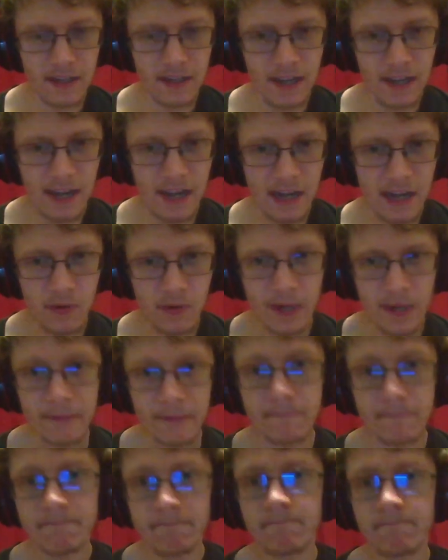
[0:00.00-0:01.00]
Anyway,
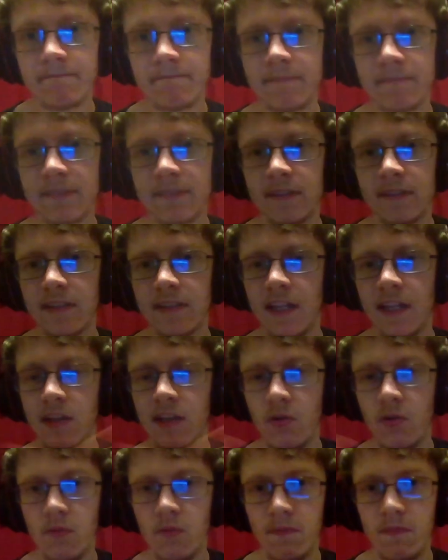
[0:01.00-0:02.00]
thank
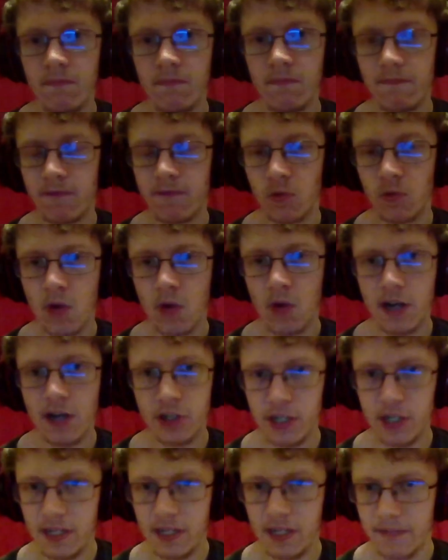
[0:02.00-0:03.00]
you for
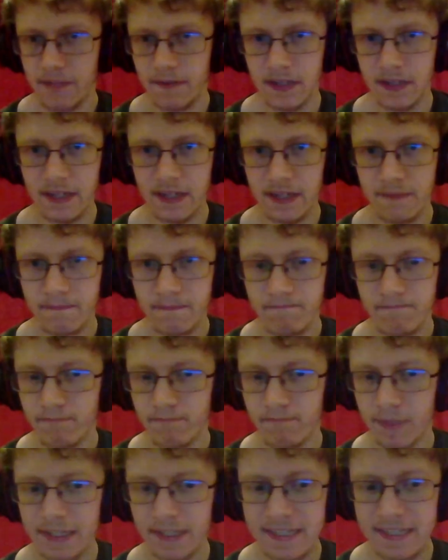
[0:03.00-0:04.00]
watching. If you did,
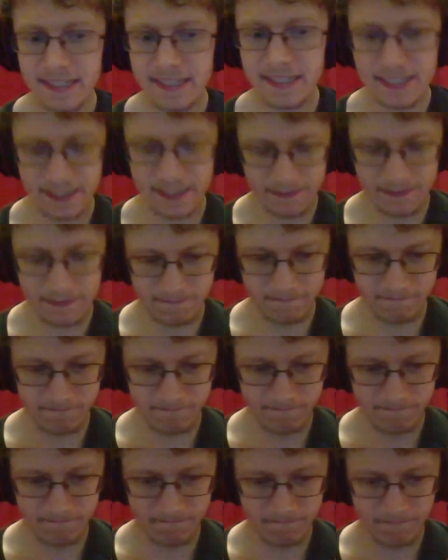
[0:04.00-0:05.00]
please
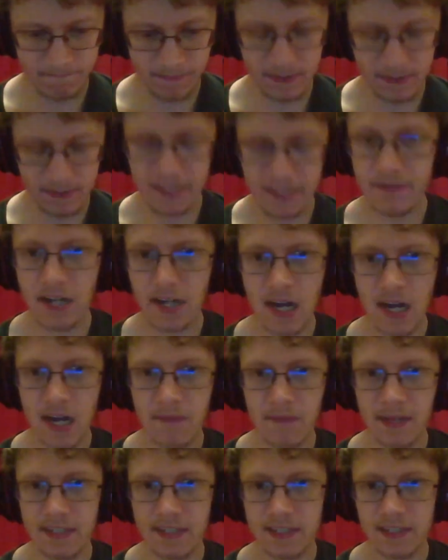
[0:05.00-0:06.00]
leave a
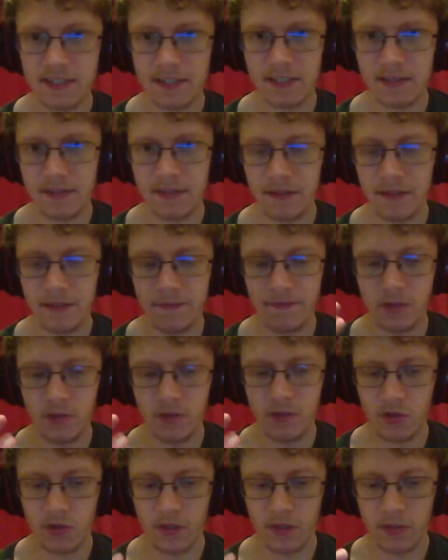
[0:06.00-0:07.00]
comment if you
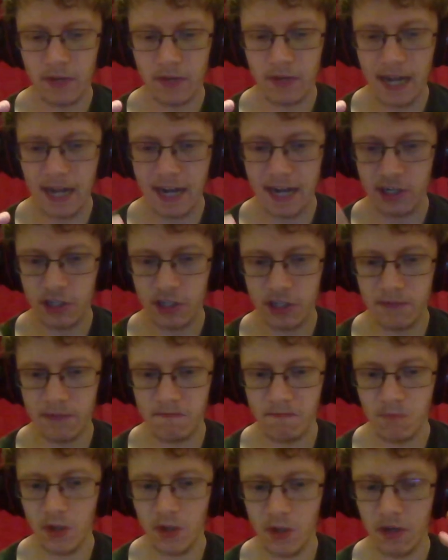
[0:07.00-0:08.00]
enjoyed the
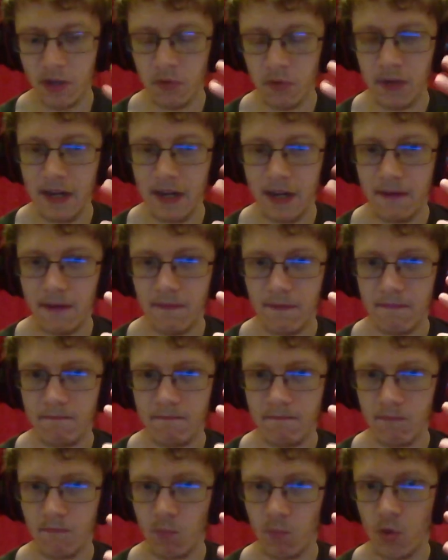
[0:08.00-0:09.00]
reaction,
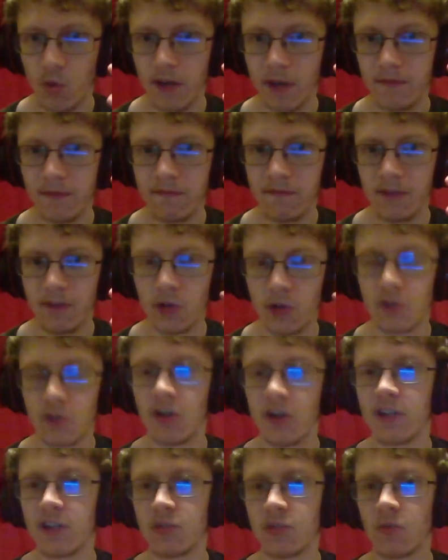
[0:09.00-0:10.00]
what your
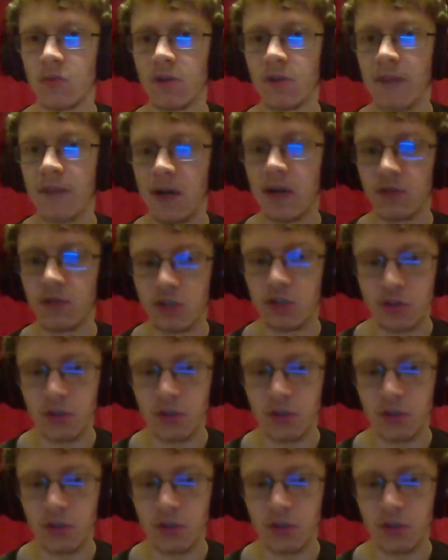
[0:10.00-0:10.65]
thoughts were about,